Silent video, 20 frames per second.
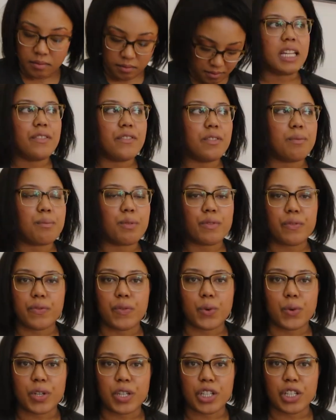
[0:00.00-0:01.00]
even
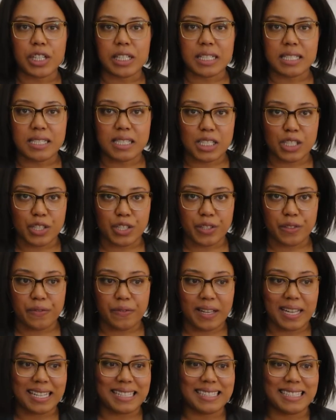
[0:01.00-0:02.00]
before you consider the
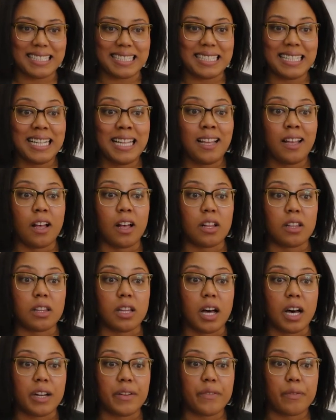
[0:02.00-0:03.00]
fact that a
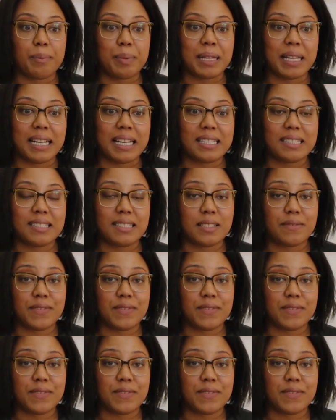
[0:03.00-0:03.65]
lot of plants,